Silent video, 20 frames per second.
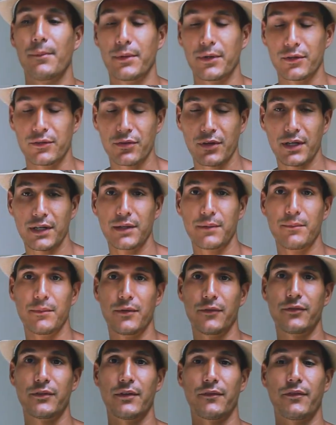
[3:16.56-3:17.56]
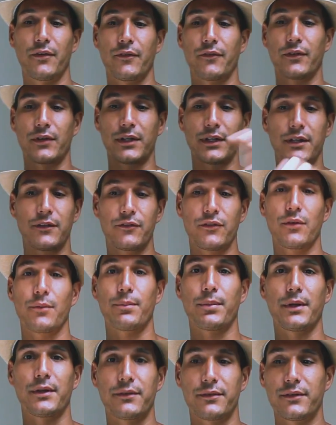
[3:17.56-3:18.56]
but you're trying to move stuff over and it gives you a
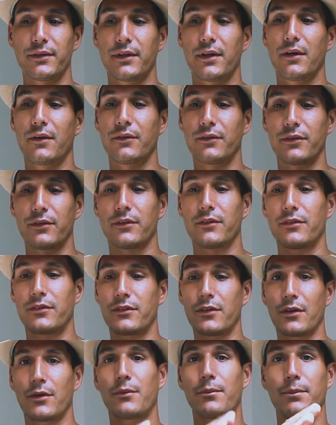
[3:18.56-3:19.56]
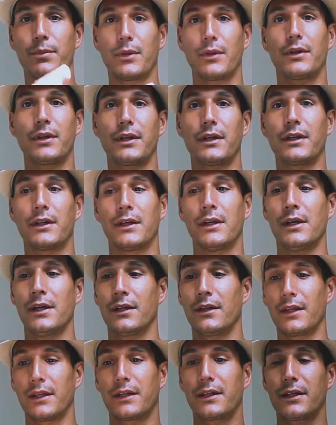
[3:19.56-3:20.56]
place to go. So you start building,
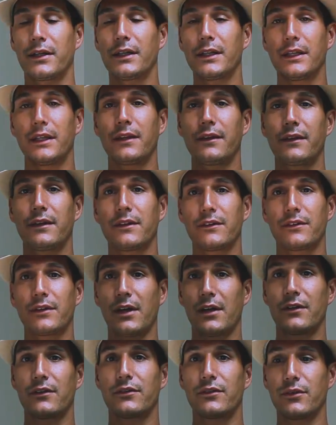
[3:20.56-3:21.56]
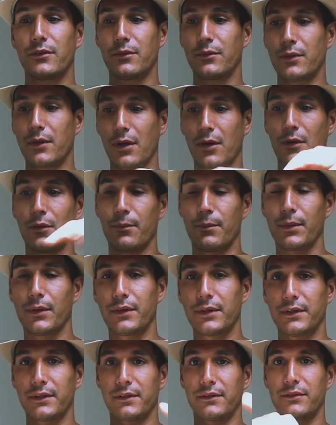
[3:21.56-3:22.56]
like cleaning things as you go,
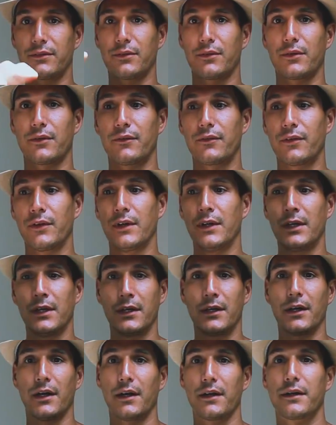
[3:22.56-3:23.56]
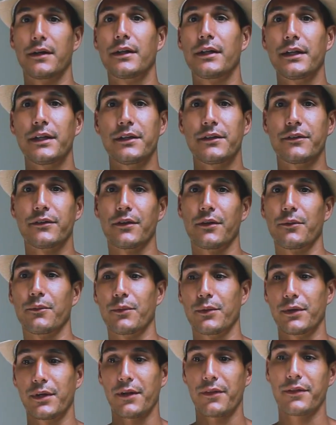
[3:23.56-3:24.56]
building this sort of uh, clean zone
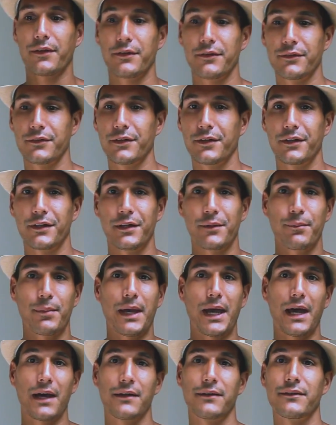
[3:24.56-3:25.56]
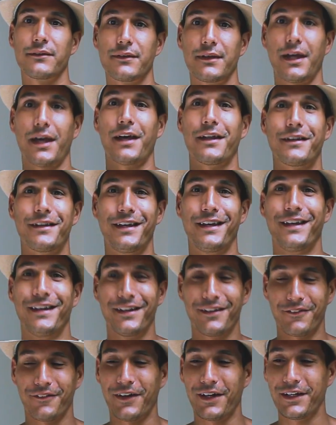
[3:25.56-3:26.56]
where nothing is going to get past that,
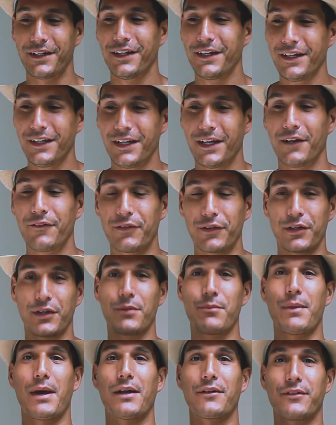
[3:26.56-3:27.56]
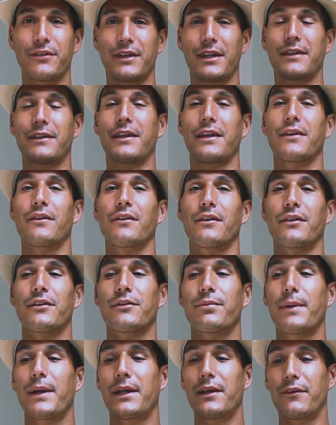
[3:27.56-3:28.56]
right? If you can imagine that, that'll
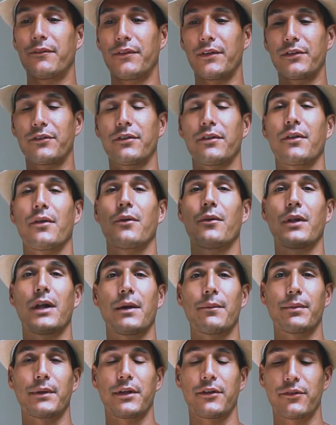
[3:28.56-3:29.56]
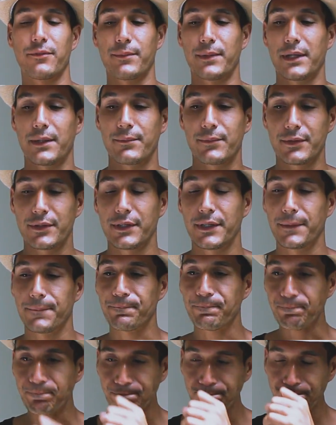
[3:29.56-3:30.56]
expand. Eventually the whole application becomes clean.